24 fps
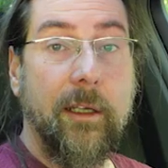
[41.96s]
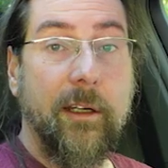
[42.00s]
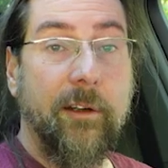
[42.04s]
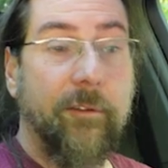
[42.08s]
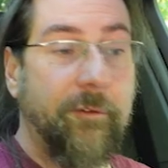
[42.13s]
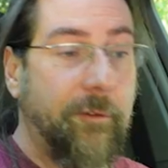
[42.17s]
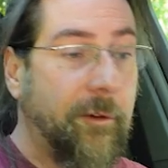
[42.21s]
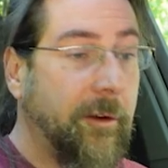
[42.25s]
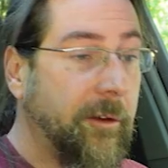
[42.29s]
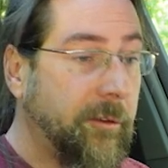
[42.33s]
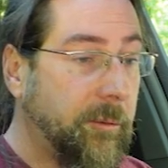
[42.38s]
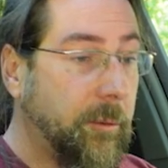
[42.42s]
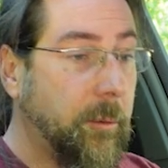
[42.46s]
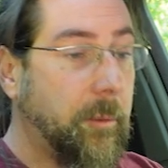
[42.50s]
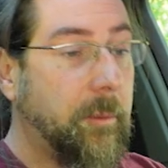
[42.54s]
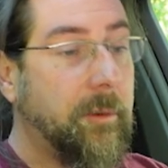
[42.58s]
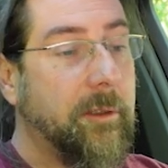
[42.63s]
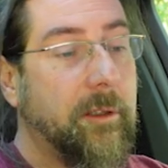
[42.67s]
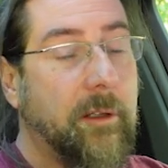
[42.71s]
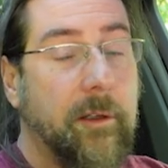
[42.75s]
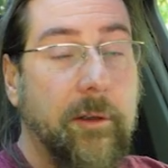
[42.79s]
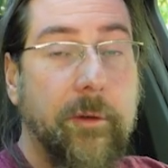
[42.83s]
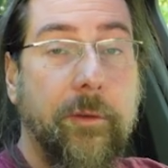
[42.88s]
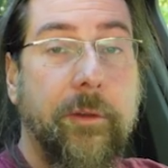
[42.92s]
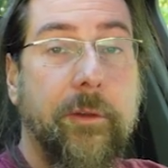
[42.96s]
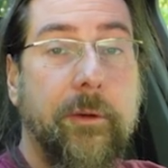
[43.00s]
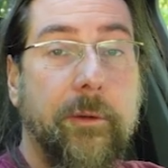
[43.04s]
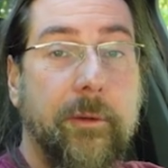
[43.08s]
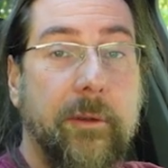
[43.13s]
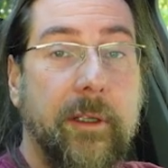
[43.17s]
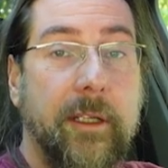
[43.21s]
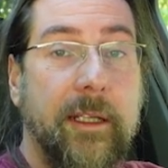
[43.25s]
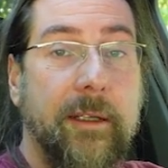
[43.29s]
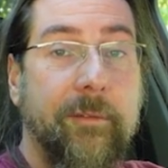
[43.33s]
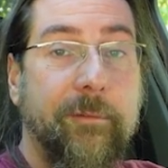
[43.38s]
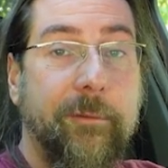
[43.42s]
First we will go through
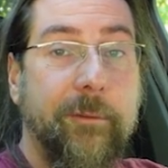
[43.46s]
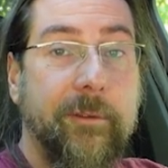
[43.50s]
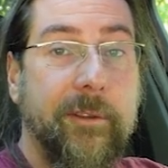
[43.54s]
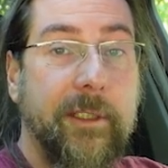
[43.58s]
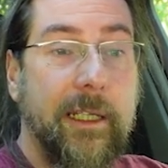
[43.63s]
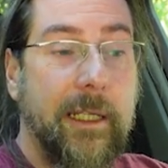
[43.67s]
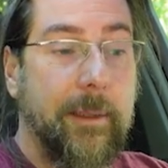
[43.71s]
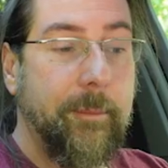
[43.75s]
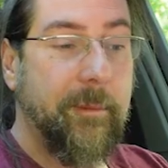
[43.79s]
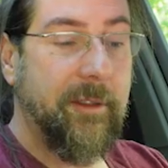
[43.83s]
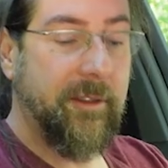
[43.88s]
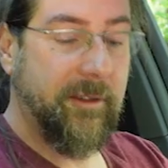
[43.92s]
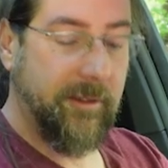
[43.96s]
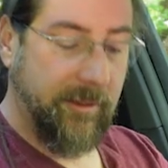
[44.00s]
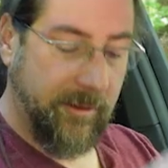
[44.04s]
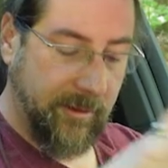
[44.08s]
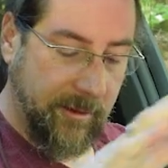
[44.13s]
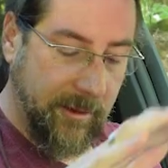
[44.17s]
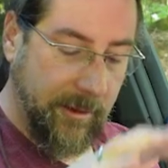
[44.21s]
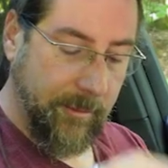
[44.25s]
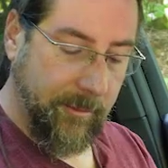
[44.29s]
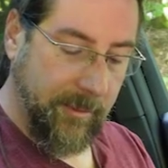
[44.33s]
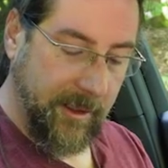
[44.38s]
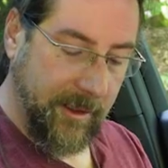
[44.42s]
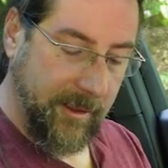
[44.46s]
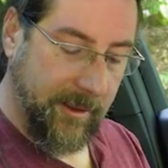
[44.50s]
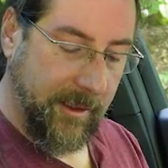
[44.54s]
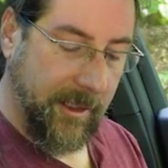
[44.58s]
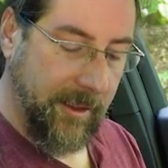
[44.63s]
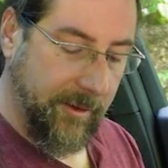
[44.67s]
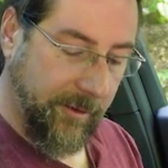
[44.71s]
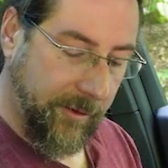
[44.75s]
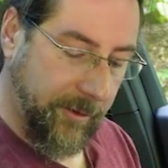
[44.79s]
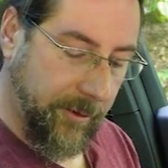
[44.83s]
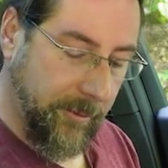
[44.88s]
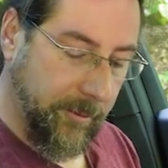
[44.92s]
the infotainment system and
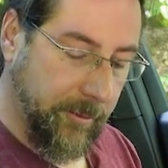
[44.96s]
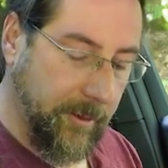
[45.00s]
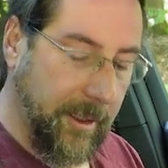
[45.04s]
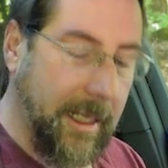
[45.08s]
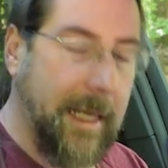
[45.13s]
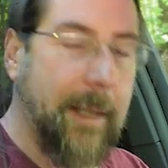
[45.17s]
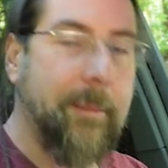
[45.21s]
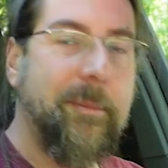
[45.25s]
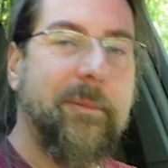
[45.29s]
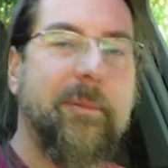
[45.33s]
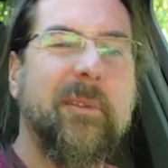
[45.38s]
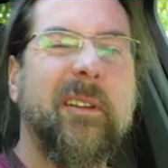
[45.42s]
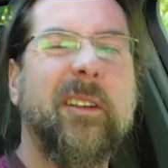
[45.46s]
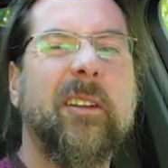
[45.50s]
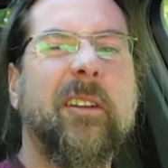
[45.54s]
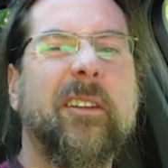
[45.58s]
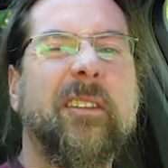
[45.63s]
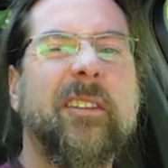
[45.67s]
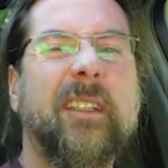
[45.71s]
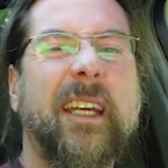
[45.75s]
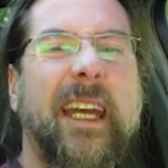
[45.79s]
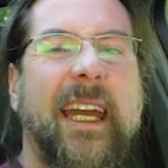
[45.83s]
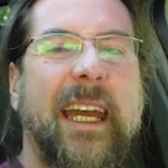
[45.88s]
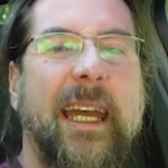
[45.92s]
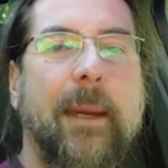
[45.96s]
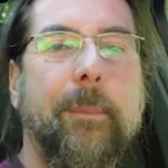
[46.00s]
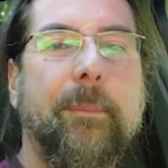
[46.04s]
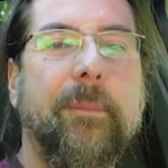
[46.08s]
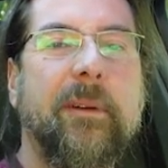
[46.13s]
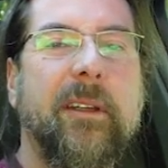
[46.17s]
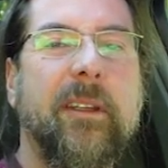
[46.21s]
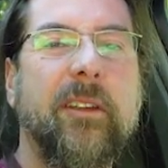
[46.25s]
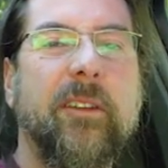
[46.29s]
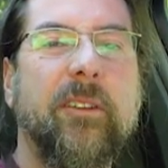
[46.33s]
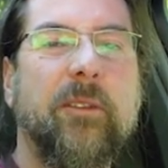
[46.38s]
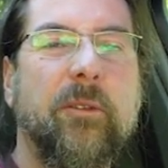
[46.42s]
then through the app, because the app
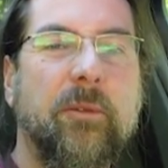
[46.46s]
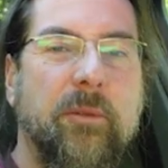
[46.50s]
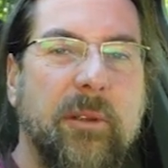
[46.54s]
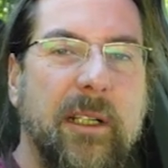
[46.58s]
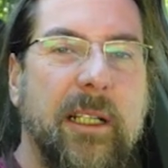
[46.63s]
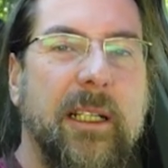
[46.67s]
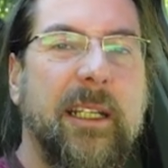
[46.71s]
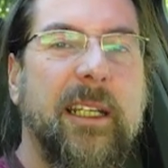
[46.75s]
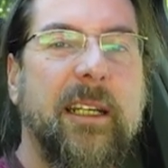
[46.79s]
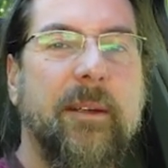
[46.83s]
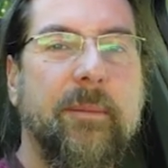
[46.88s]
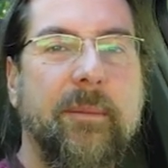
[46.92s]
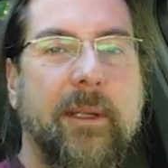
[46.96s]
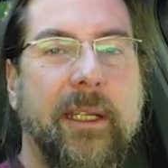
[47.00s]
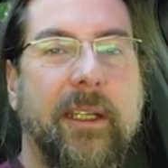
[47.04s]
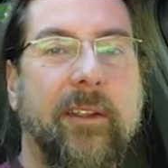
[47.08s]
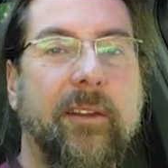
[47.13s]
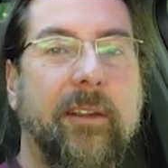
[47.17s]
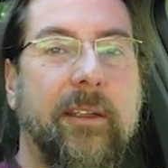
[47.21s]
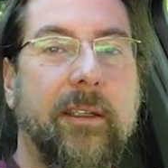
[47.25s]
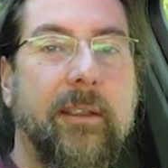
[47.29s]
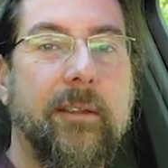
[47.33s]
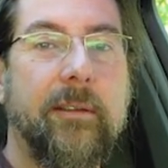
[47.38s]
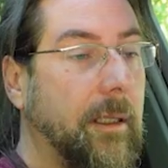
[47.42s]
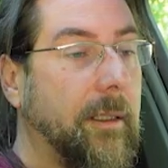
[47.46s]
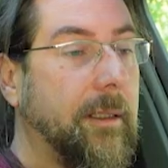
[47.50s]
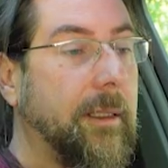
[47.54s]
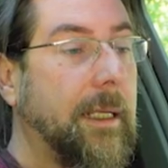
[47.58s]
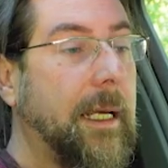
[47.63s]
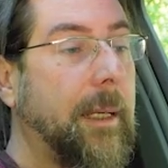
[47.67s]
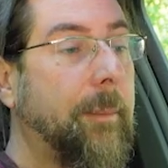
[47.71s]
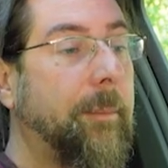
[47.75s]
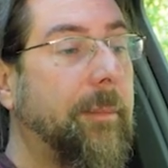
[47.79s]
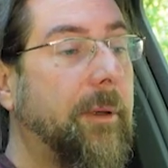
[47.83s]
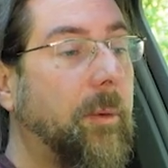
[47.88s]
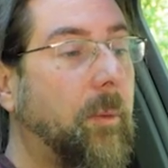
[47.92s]
is really amazing.
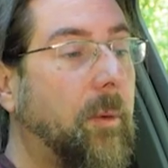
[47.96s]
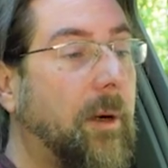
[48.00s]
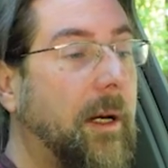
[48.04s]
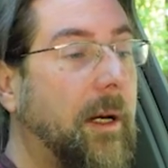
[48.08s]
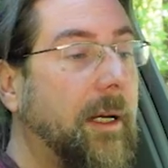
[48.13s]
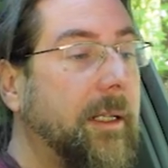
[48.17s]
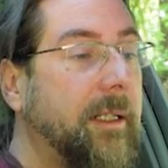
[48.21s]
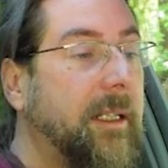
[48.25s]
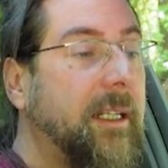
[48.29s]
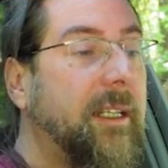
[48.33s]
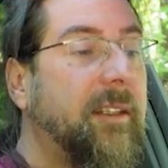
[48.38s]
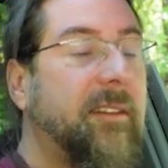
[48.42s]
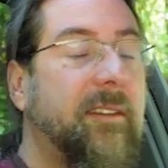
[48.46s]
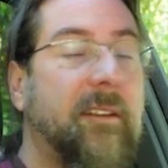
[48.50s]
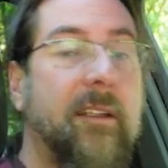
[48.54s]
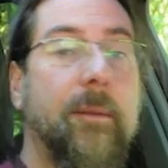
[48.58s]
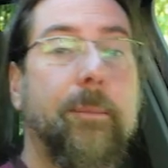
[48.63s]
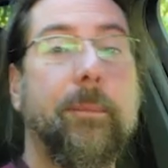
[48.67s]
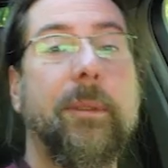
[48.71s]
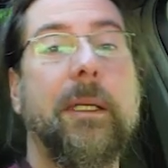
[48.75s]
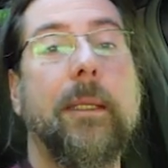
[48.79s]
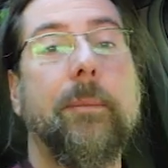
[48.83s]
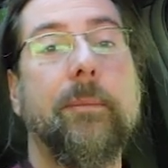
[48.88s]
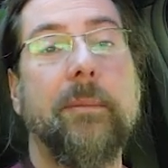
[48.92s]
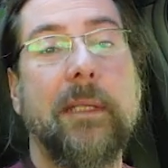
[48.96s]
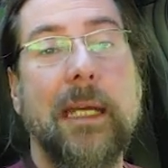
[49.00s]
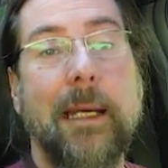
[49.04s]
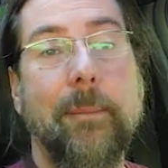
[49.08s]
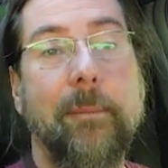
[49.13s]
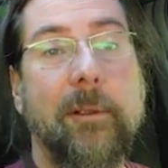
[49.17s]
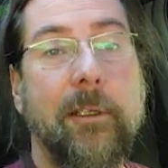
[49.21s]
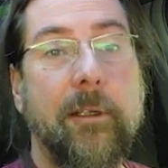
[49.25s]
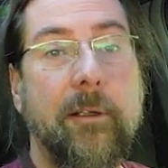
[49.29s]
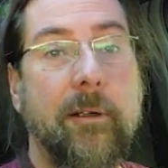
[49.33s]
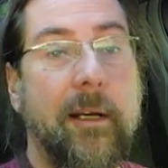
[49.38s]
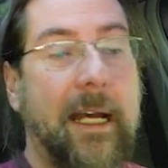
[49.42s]
Number one is the
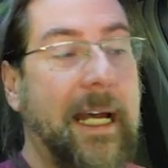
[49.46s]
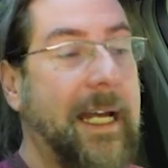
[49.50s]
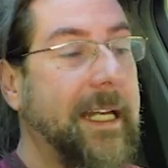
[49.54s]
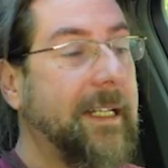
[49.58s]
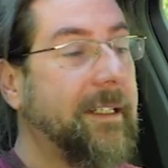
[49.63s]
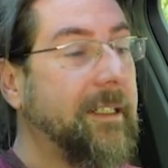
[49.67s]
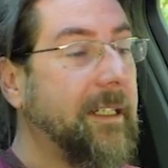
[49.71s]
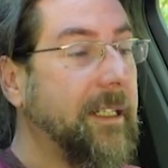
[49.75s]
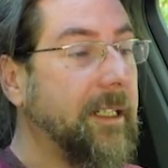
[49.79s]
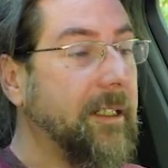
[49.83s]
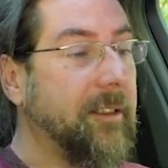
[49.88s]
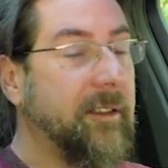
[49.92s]
BMW ID.